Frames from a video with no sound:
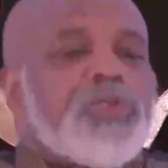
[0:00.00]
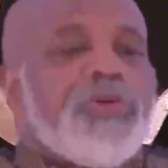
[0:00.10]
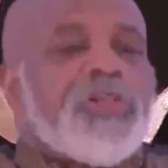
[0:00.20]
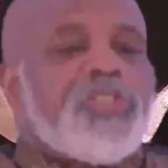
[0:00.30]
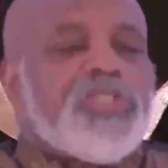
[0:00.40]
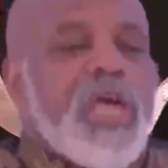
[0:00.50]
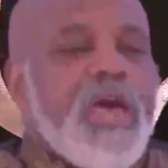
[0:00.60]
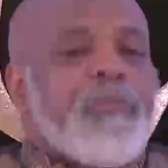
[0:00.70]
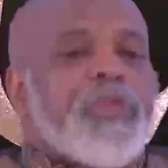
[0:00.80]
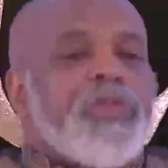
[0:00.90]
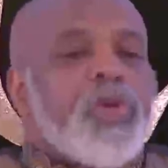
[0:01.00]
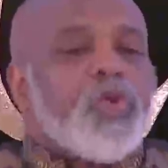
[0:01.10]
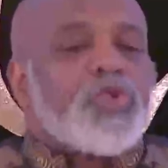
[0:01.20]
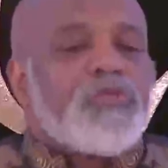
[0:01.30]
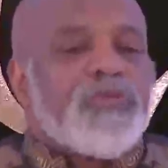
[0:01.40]
to examine
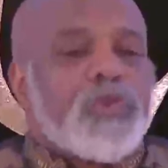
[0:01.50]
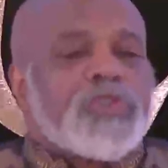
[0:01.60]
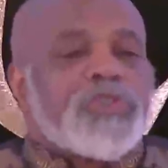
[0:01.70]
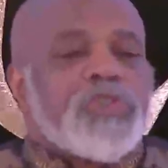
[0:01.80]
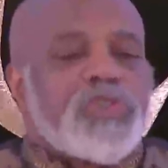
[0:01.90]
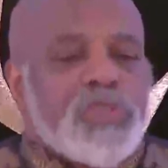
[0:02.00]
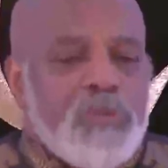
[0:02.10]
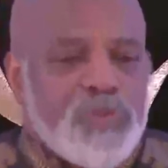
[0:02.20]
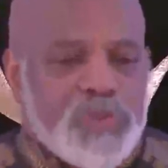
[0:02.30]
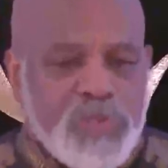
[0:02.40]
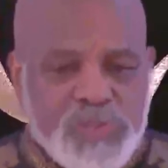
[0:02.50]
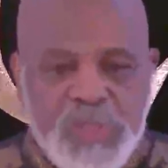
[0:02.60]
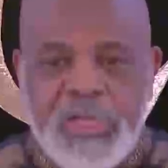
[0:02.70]
those first assumptions